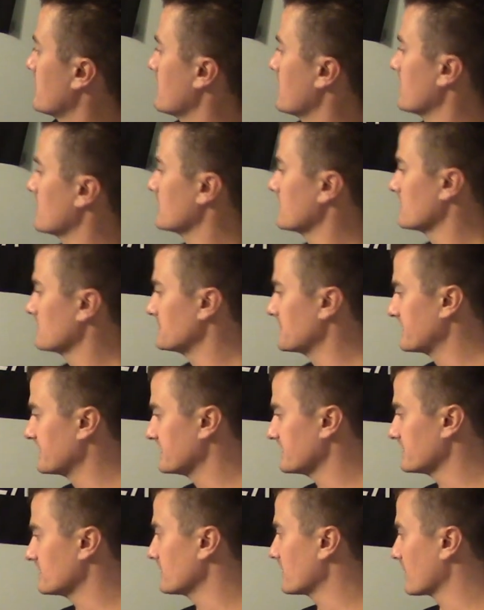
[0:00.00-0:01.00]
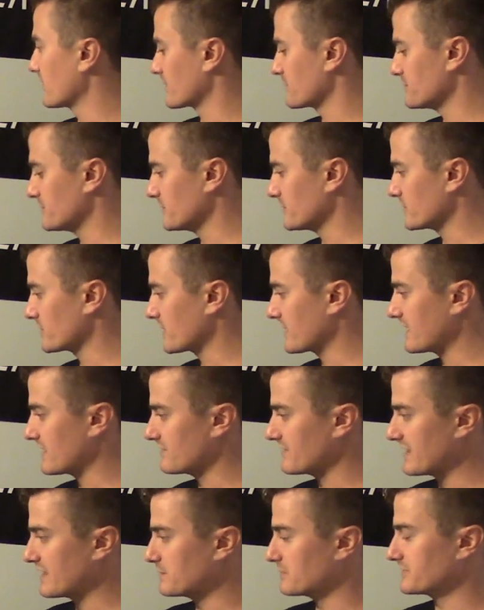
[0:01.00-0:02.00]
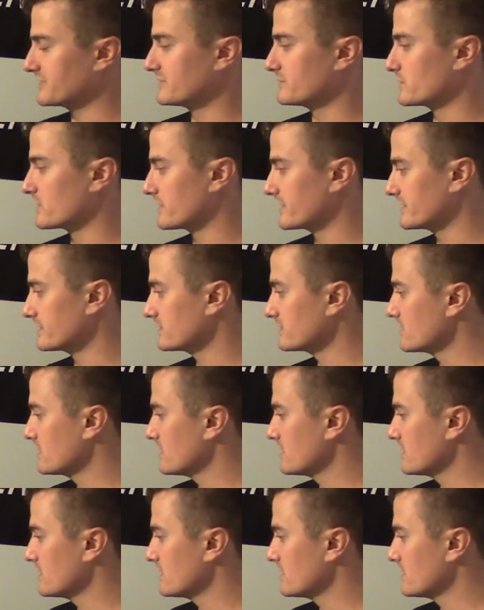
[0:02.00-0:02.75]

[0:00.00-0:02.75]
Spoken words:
And on the computer I have Ableton running